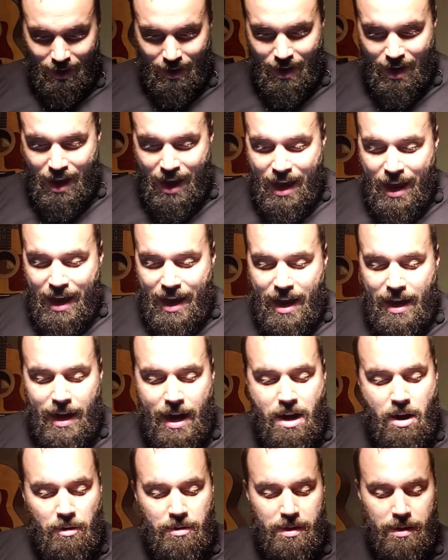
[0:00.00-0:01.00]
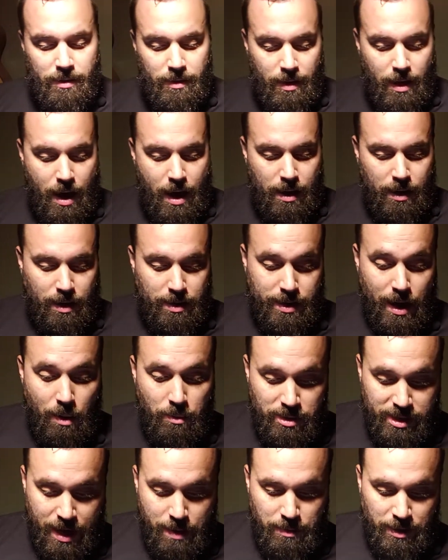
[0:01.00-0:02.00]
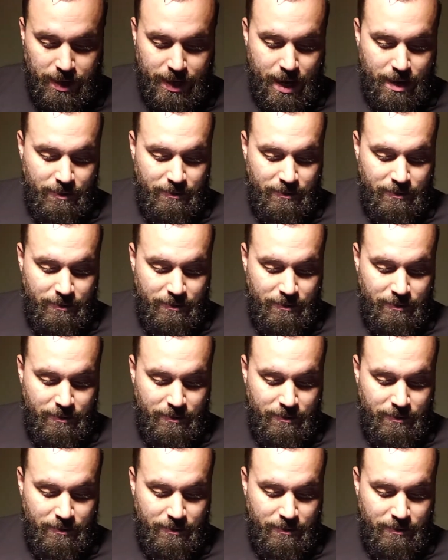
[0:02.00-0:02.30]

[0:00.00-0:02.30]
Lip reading: And I know that, because I was able to get